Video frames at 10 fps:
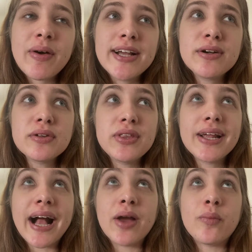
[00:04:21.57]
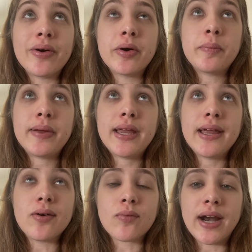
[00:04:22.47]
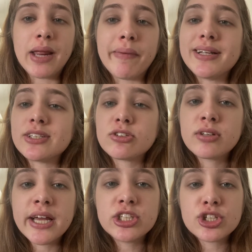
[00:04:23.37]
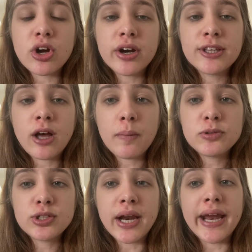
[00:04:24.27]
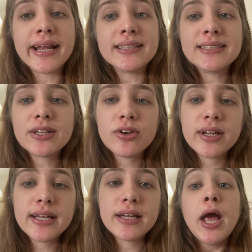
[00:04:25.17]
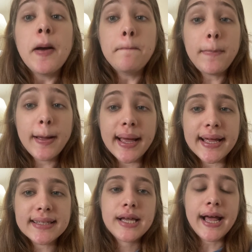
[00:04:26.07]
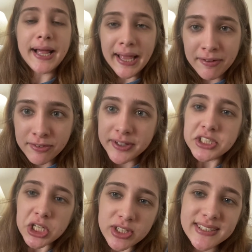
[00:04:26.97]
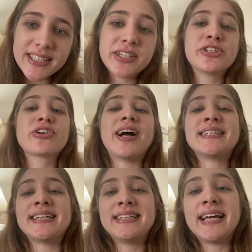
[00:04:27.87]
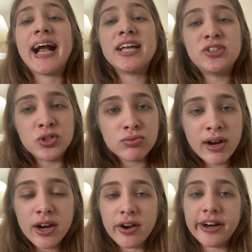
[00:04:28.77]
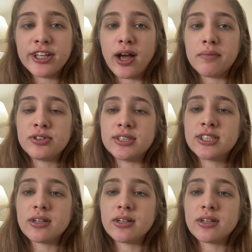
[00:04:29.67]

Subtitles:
I don't think I will be writing my dissertation on adoption. I considered it, but every children's literature class I take, I do write on adoption.